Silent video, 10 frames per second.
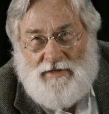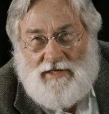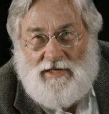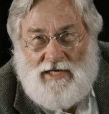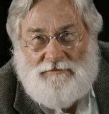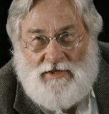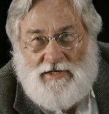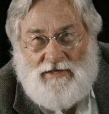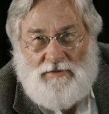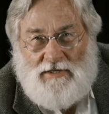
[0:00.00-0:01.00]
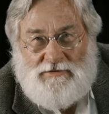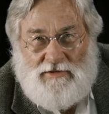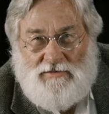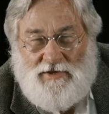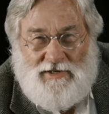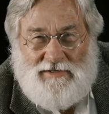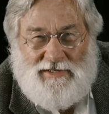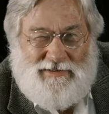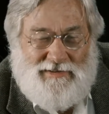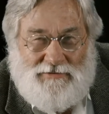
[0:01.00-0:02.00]
that kind of an eye begins to wonder,
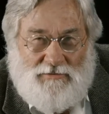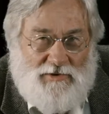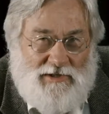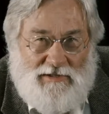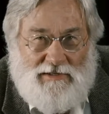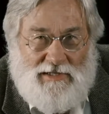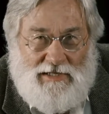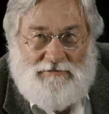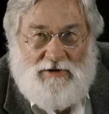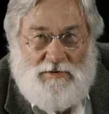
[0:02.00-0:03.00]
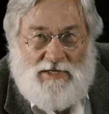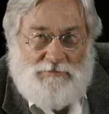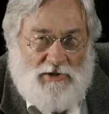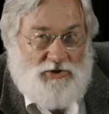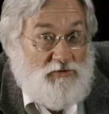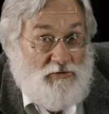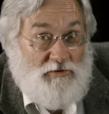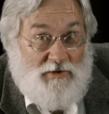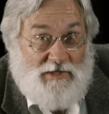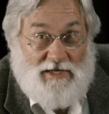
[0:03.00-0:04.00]
is this really giving me as much
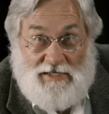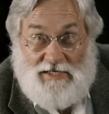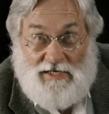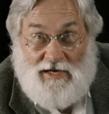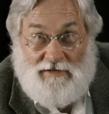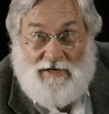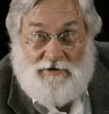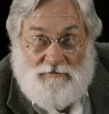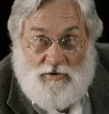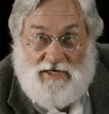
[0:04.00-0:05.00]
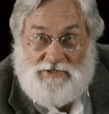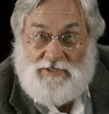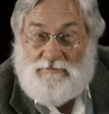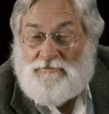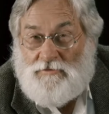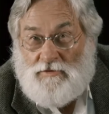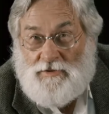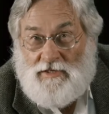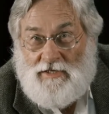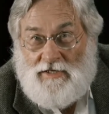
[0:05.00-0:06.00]
truth as I could get out of what I see before
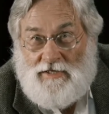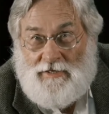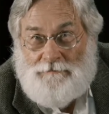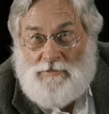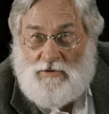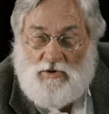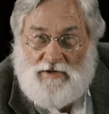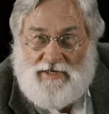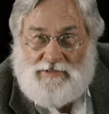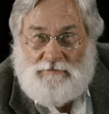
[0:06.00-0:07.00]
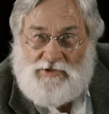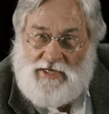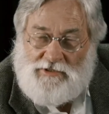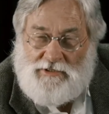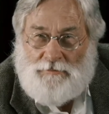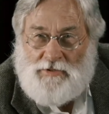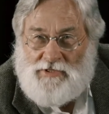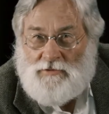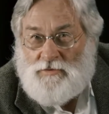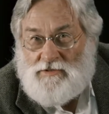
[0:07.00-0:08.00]
me? Well, that sets us up
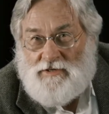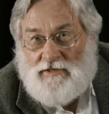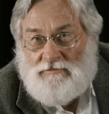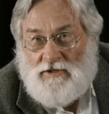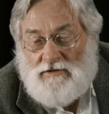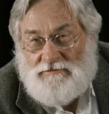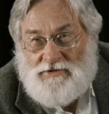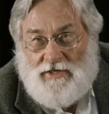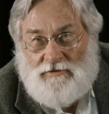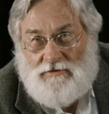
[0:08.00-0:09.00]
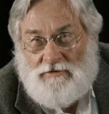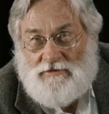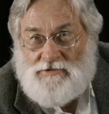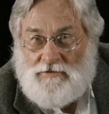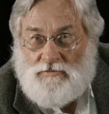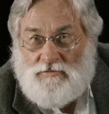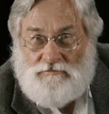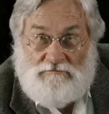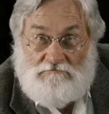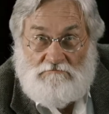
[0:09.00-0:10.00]
with the second road. The second road is the,
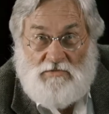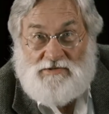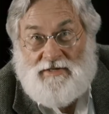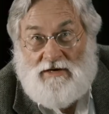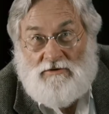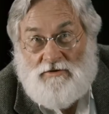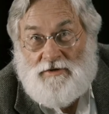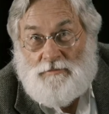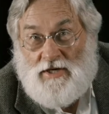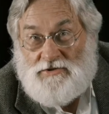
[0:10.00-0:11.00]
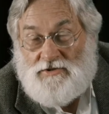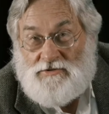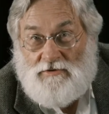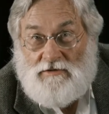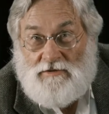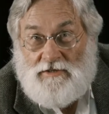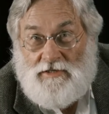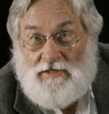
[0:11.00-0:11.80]
what's now called the Impressionist road.